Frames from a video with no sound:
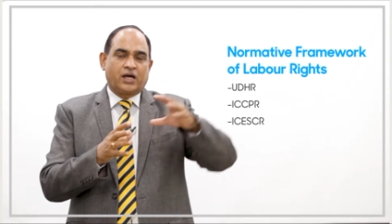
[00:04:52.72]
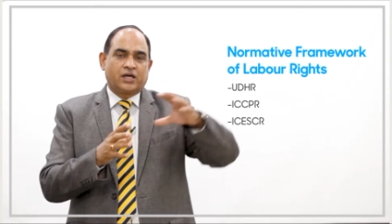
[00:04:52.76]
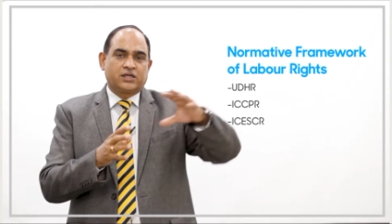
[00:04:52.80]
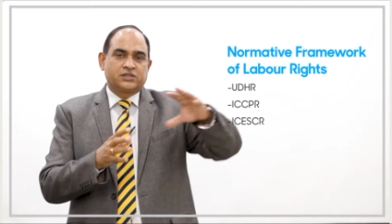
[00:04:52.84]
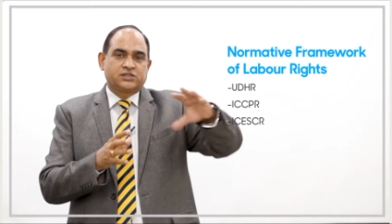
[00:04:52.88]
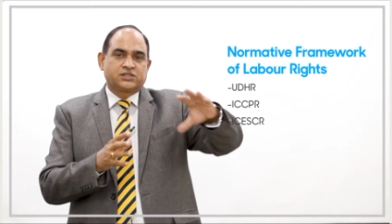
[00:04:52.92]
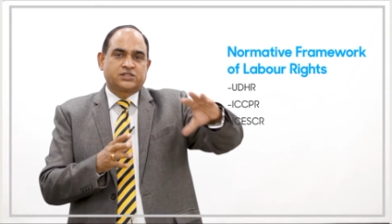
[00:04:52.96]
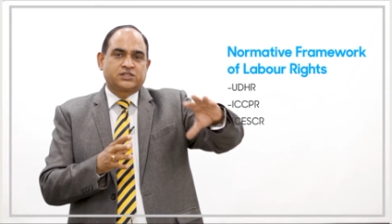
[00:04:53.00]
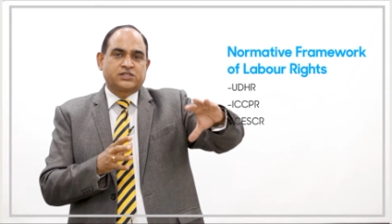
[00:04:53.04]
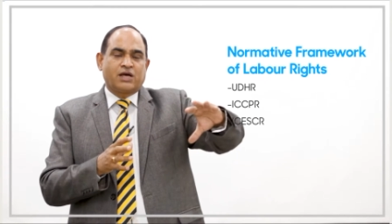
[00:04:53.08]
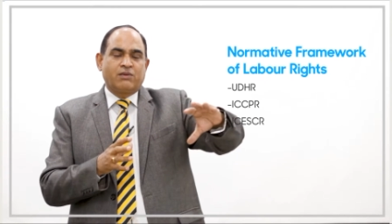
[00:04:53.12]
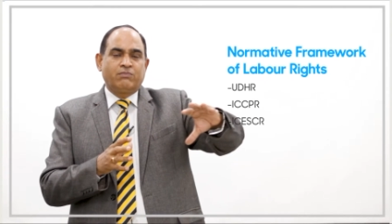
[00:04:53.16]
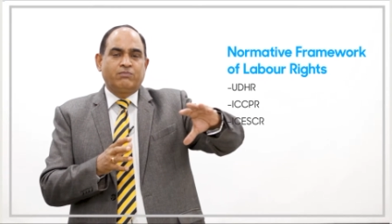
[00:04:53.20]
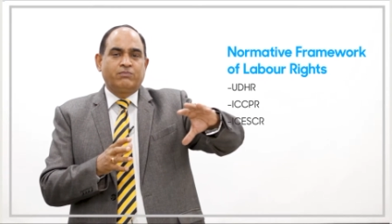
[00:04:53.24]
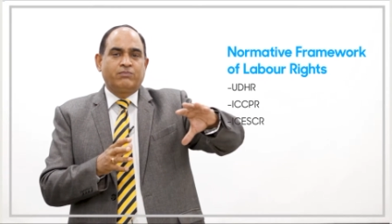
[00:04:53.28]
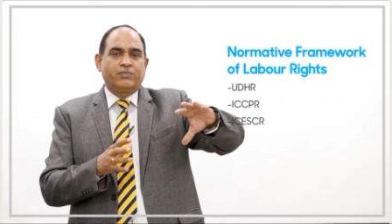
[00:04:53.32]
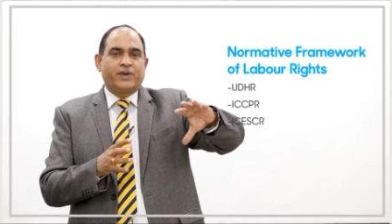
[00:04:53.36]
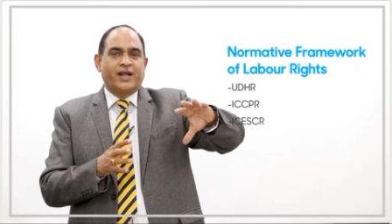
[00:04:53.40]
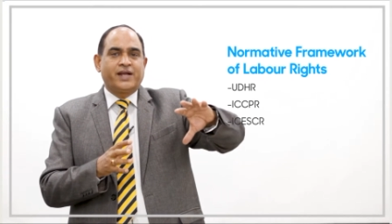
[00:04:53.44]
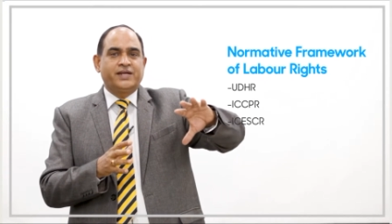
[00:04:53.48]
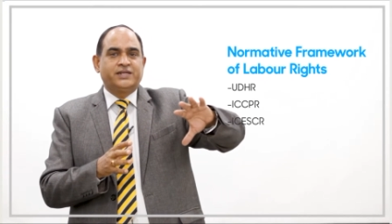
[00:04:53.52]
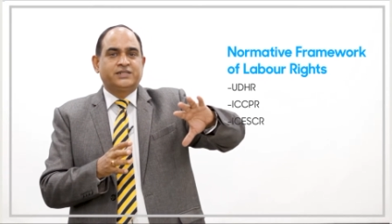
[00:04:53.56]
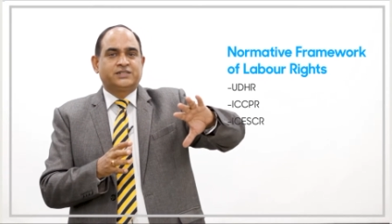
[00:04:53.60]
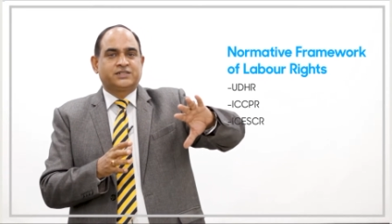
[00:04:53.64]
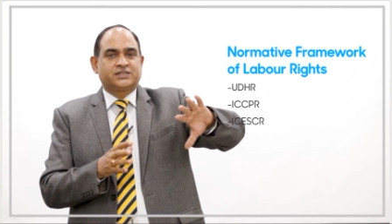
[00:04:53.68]
some
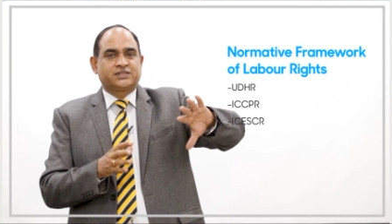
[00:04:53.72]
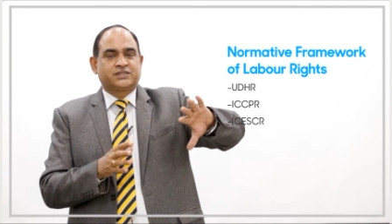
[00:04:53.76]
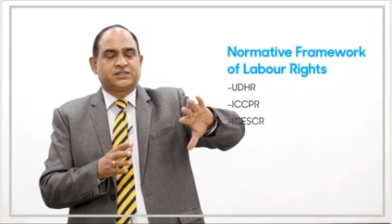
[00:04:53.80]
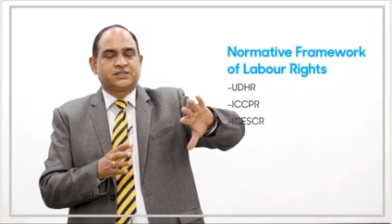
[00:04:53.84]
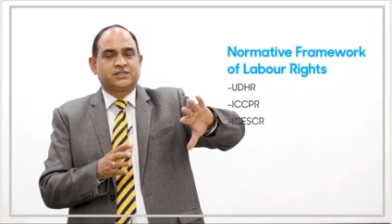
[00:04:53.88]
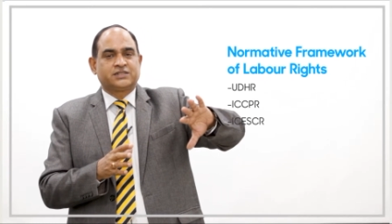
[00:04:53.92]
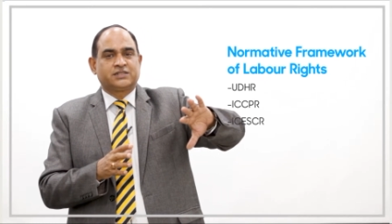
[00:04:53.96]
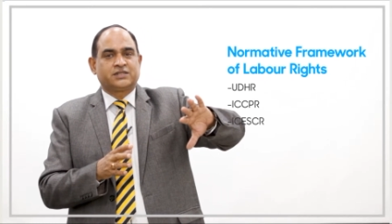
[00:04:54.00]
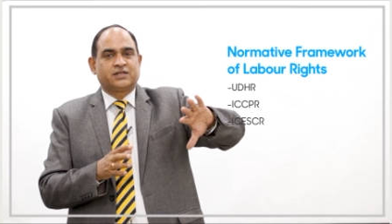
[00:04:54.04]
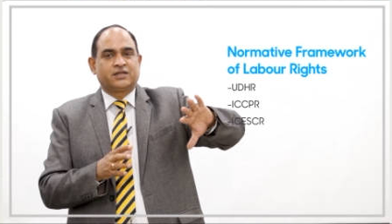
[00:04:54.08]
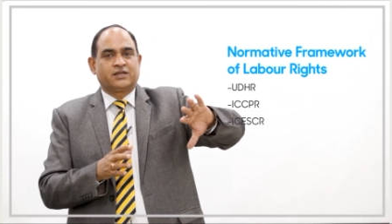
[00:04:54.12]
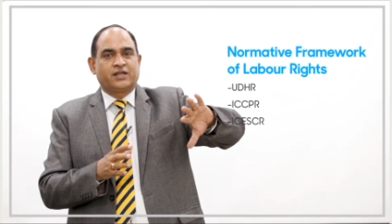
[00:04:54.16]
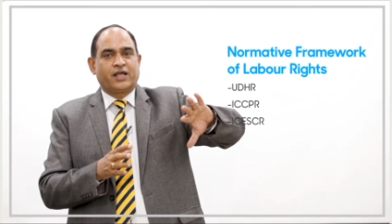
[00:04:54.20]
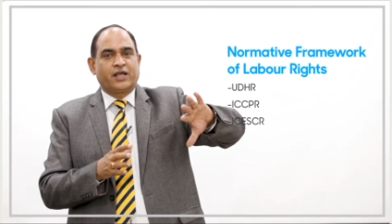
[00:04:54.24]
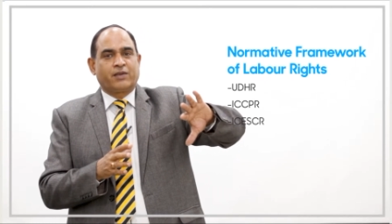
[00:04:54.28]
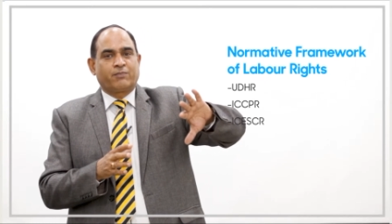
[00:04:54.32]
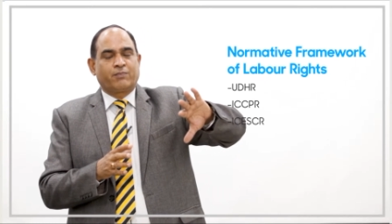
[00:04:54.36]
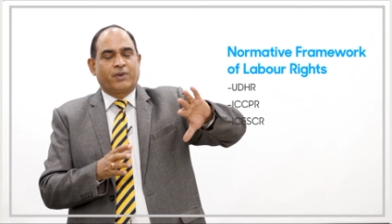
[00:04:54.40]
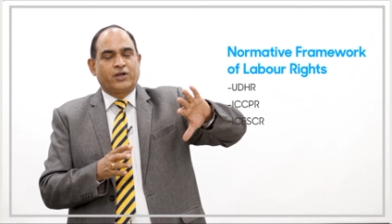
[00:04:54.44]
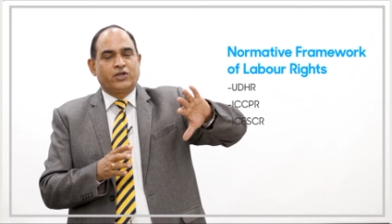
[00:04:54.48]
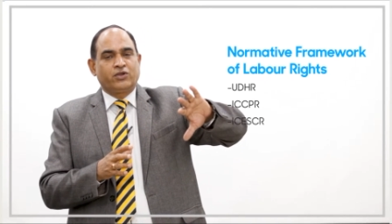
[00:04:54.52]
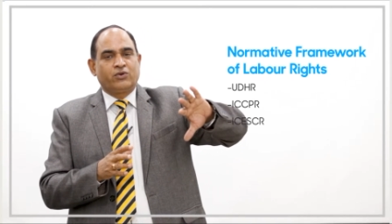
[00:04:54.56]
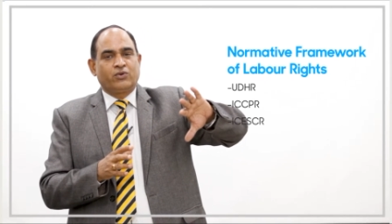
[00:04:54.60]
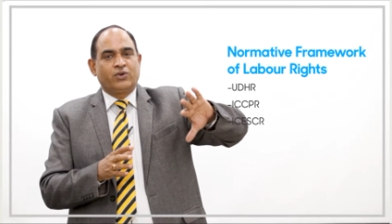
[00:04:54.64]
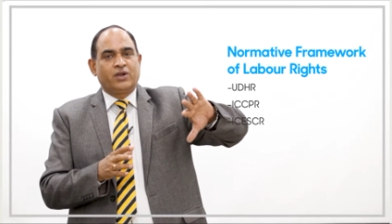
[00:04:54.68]
rights, like
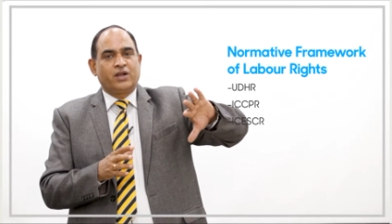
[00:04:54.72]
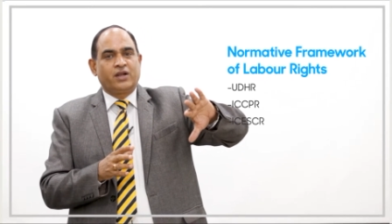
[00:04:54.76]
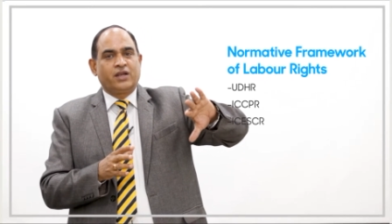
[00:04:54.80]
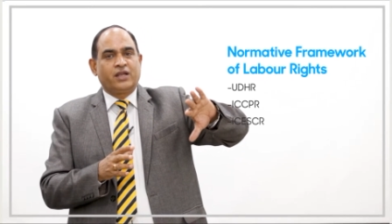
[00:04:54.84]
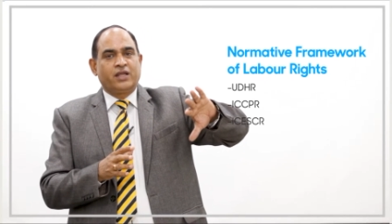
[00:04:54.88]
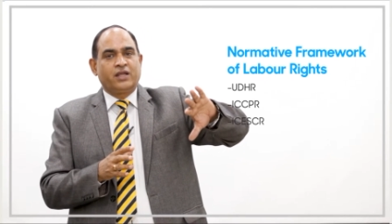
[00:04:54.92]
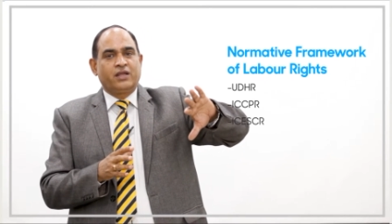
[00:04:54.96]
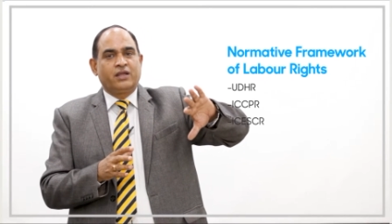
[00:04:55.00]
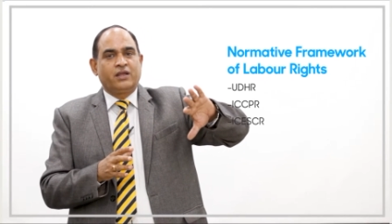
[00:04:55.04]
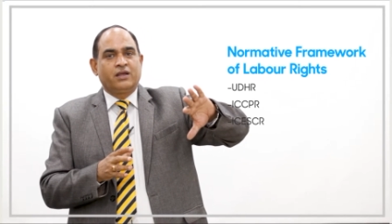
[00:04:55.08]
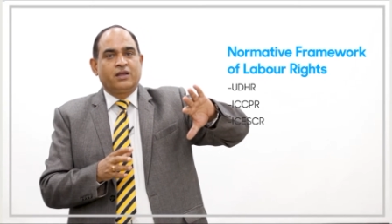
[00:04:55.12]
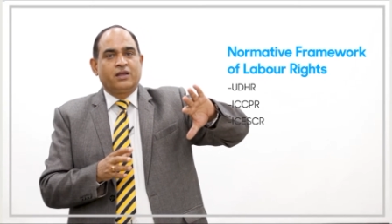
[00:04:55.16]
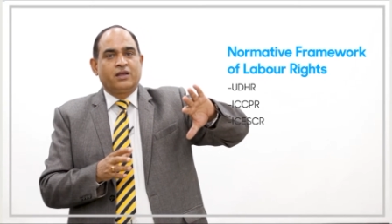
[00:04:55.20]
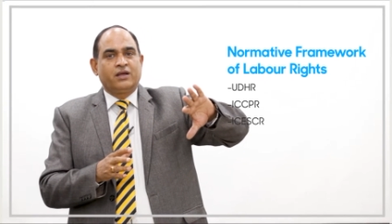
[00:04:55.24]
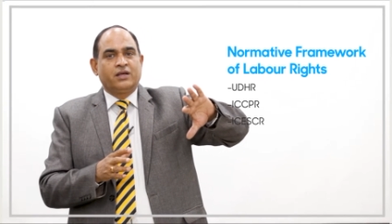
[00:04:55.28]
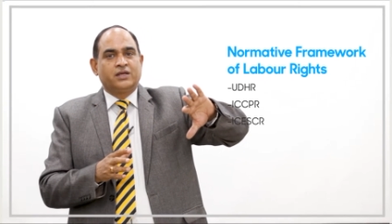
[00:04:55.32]
particularly